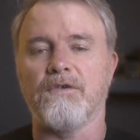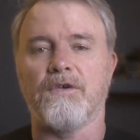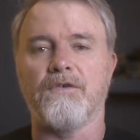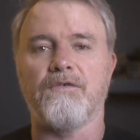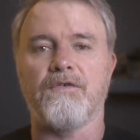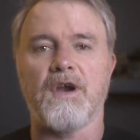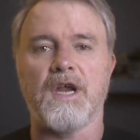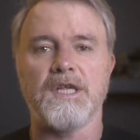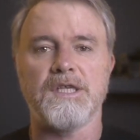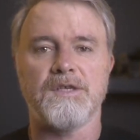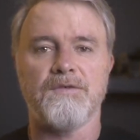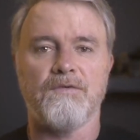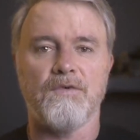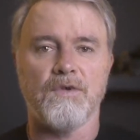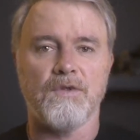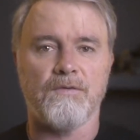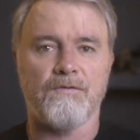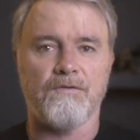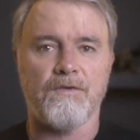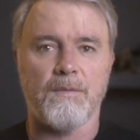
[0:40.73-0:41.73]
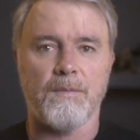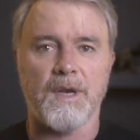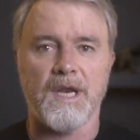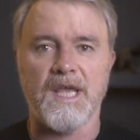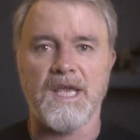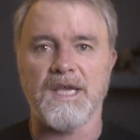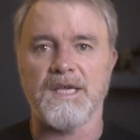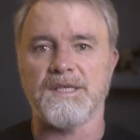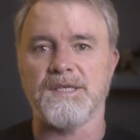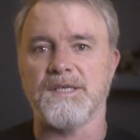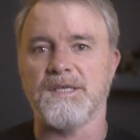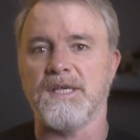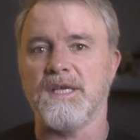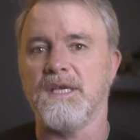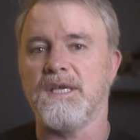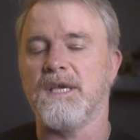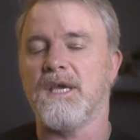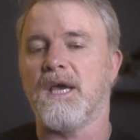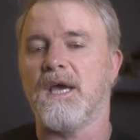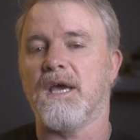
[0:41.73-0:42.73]
I'd transferred them from an
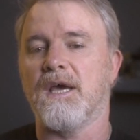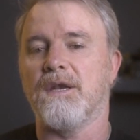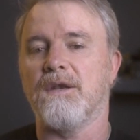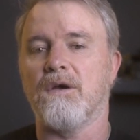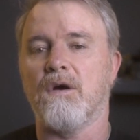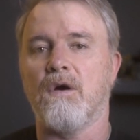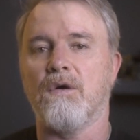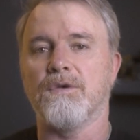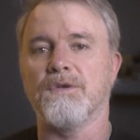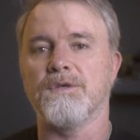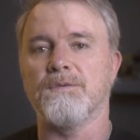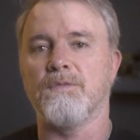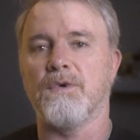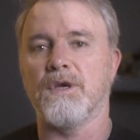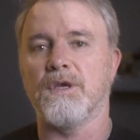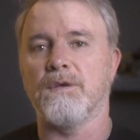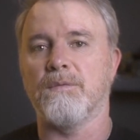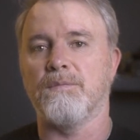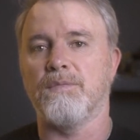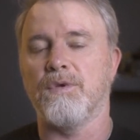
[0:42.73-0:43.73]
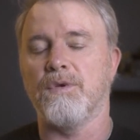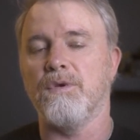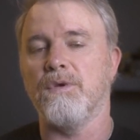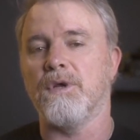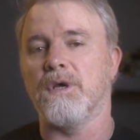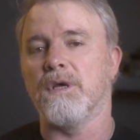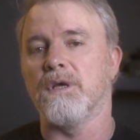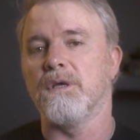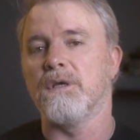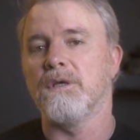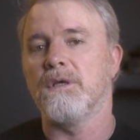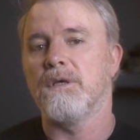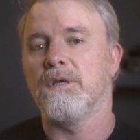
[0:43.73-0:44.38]
SD card onto my computer,